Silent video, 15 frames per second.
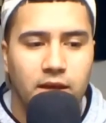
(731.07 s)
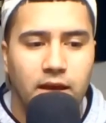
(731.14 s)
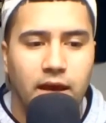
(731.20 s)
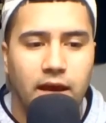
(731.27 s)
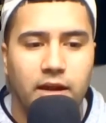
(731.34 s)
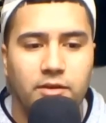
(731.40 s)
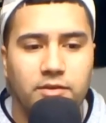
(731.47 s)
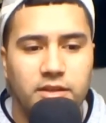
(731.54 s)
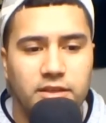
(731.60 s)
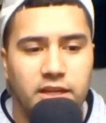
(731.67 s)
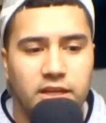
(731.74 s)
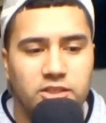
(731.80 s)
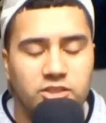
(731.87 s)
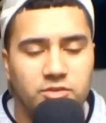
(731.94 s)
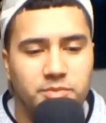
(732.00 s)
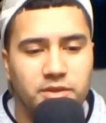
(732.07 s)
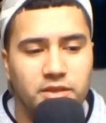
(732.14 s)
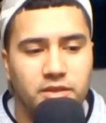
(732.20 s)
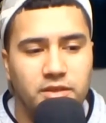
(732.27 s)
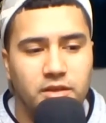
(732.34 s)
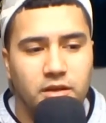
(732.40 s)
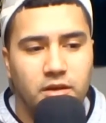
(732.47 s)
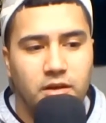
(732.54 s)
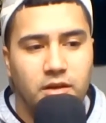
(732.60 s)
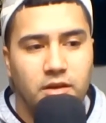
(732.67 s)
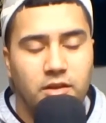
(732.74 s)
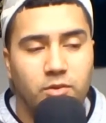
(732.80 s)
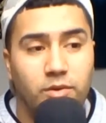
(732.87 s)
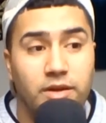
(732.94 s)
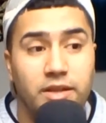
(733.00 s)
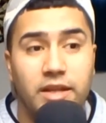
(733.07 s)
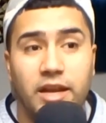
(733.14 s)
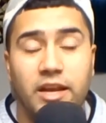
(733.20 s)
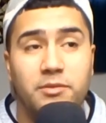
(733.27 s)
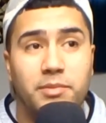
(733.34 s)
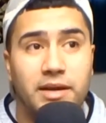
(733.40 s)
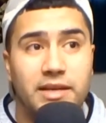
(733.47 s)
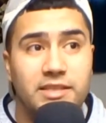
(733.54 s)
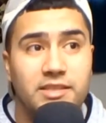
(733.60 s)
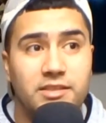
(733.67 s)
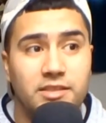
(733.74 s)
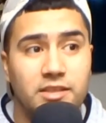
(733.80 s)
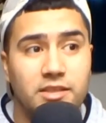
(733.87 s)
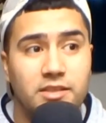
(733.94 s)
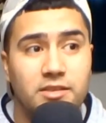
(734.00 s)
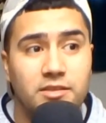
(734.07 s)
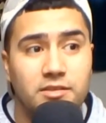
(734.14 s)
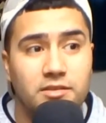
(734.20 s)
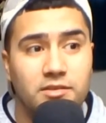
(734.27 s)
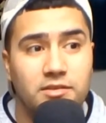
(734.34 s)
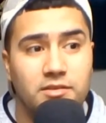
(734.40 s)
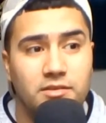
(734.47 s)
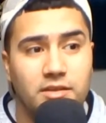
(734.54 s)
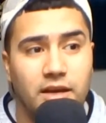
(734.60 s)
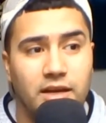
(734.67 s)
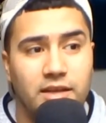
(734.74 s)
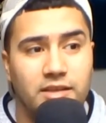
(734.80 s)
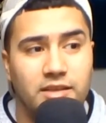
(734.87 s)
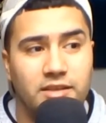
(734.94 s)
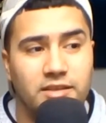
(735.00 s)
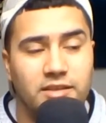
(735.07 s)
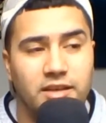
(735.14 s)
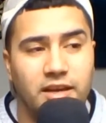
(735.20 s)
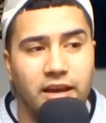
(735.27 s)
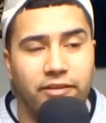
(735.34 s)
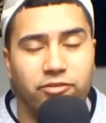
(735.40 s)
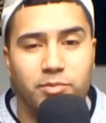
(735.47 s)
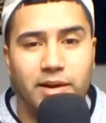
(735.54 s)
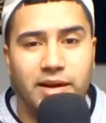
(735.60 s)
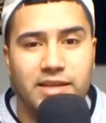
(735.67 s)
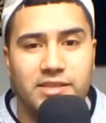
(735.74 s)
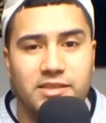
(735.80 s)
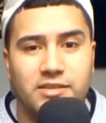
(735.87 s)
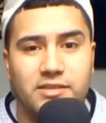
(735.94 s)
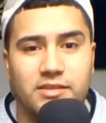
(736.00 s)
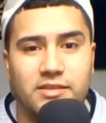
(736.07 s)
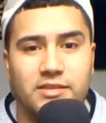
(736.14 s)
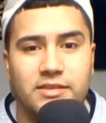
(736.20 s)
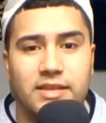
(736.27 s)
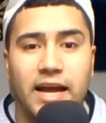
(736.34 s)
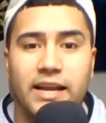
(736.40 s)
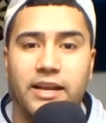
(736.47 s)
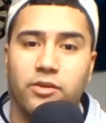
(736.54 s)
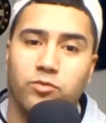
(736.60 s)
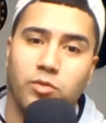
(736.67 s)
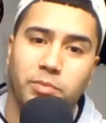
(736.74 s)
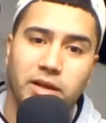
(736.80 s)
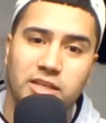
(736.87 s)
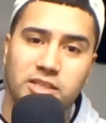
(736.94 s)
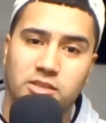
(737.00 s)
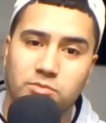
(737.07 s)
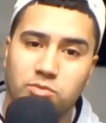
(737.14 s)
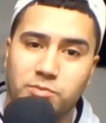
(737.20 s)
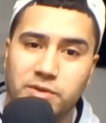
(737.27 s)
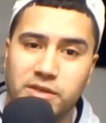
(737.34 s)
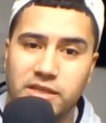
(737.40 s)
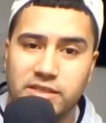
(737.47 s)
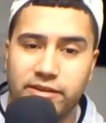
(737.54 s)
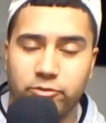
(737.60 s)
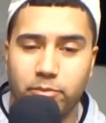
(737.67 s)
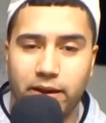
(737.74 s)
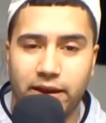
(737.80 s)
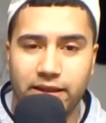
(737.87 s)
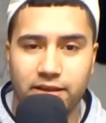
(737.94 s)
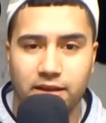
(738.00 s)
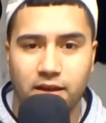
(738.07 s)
I don't think that should be the way that anybody's seen. I think everybody's not irreplaceable because everybody